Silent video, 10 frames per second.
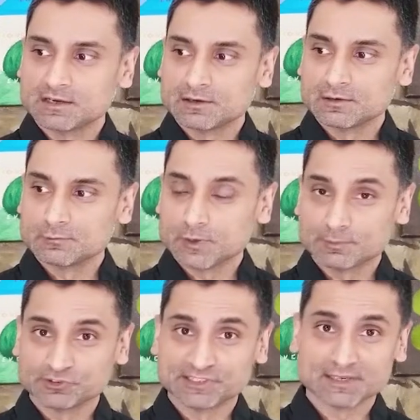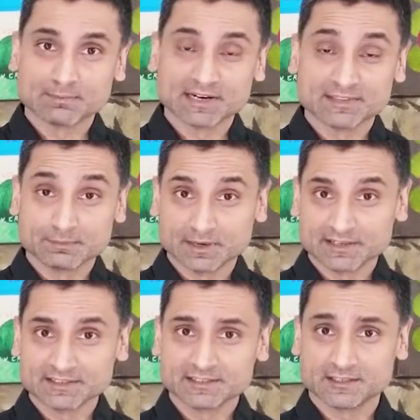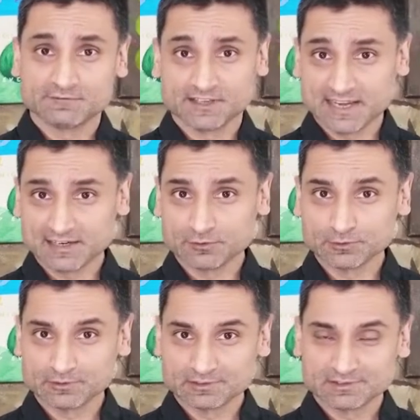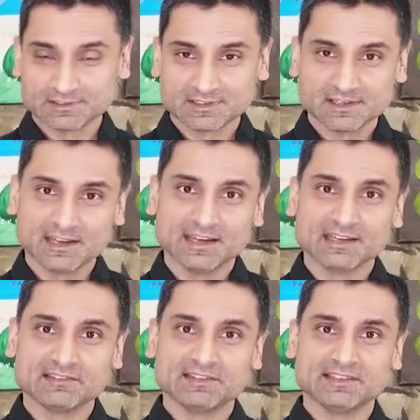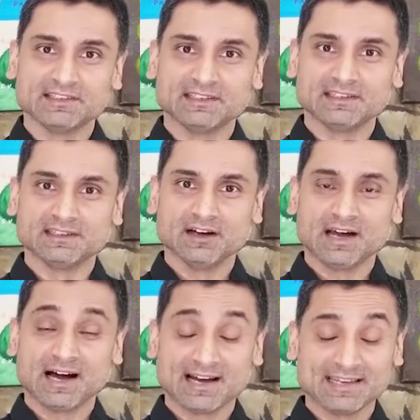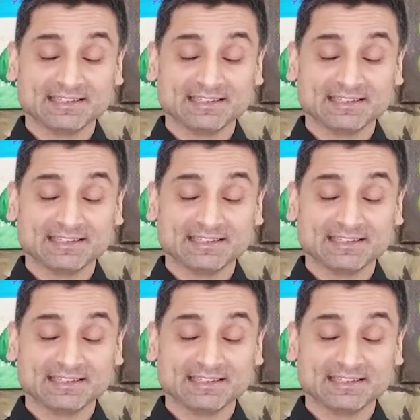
represented by the body of the candle, and the high and the